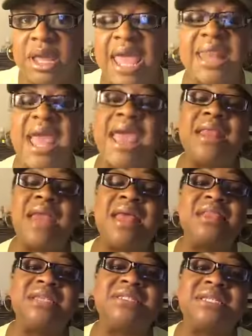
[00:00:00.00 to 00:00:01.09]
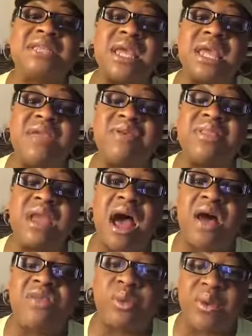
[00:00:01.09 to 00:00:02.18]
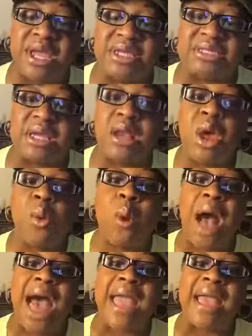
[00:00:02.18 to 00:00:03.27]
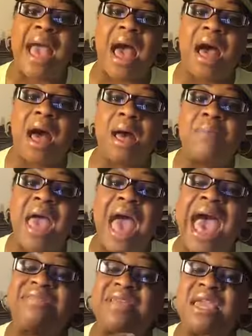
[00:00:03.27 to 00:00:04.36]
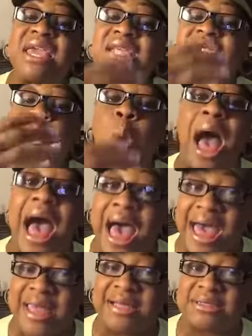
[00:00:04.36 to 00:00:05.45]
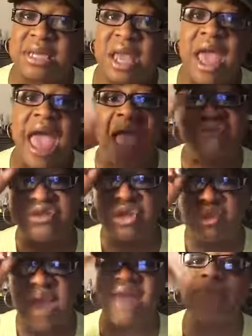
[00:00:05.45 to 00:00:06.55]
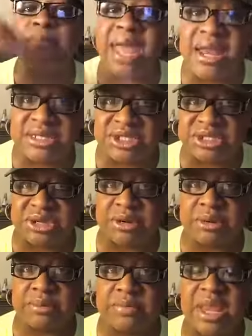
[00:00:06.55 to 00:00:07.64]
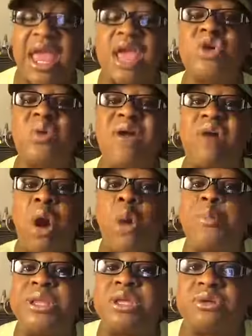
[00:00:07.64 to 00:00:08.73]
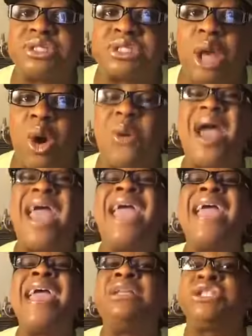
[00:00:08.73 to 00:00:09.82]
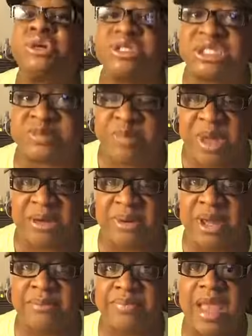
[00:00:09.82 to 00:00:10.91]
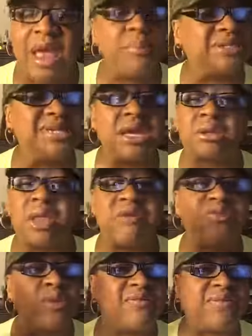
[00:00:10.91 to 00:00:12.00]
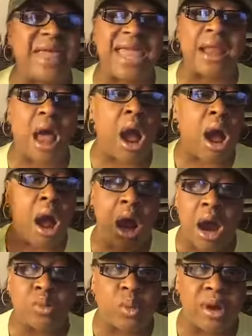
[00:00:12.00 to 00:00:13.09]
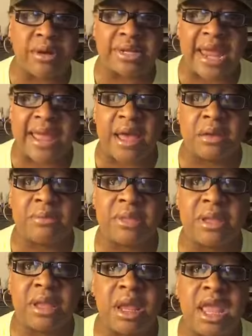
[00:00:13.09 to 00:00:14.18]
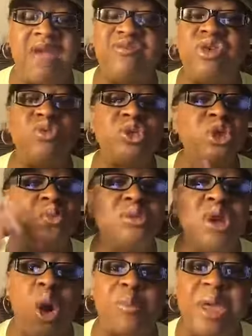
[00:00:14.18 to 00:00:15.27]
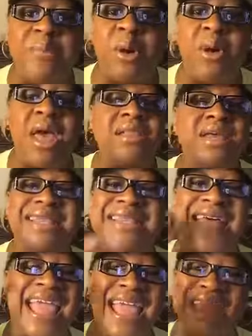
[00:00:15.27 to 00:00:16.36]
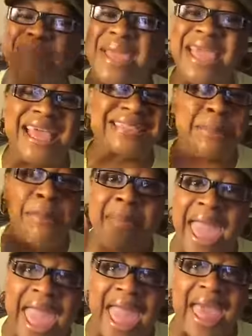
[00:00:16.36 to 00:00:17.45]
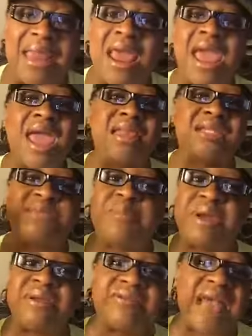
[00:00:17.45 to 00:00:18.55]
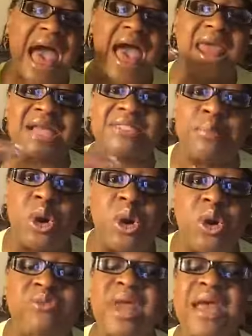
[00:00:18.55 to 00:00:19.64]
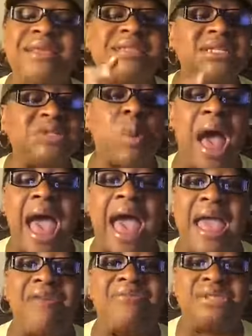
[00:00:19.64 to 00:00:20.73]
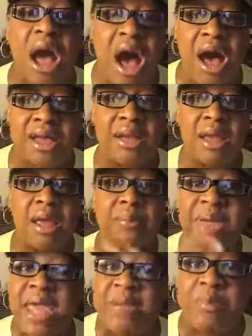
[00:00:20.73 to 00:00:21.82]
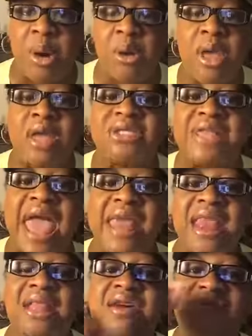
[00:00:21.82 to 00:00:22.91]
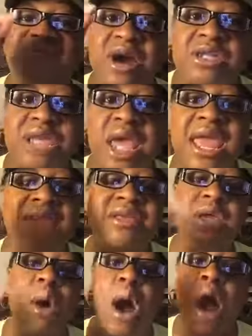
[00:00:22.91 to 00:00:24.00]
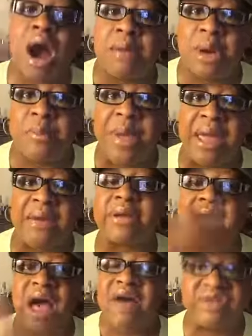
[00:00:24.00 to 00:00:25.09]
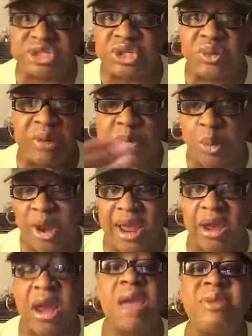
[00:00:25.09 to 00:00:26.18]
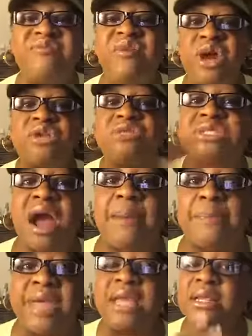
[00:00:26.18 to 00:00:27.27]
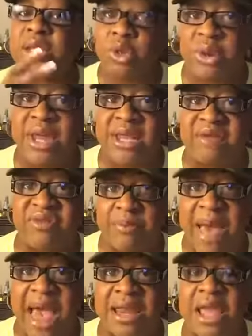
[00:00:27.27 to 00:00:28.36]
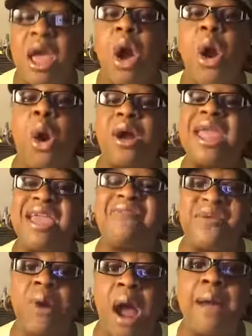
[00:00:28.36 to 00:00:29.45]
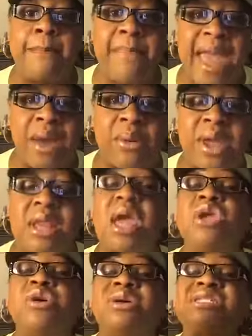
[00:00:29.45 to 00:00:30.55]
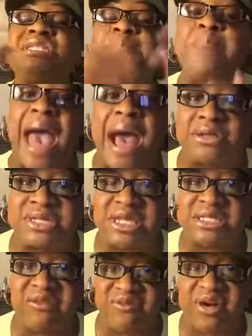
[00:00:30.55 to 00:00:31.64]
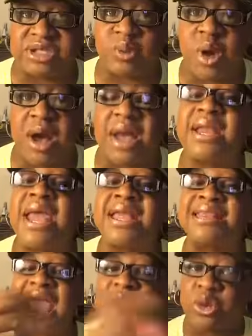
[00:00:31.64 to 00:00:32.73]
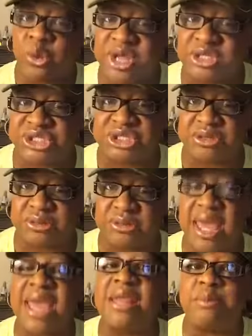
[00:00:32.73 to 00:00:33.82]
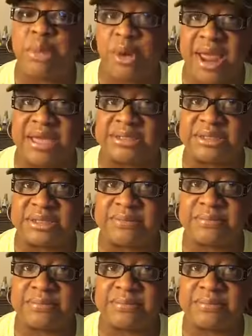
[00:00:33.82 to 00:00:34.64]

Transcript: And and and this is the even the other reason why um, I think it's wise after you have ministered and you have opened your soul and your spirit, particularly if you have laid a hard word down if you you know people that the enemy is mad and the spirit of God has moved, this is why I have taught people that the first either your armor bearer covers you in prayer before you start meeting and greeting everybody or if you are married your spouse is the first one that greets you and embrace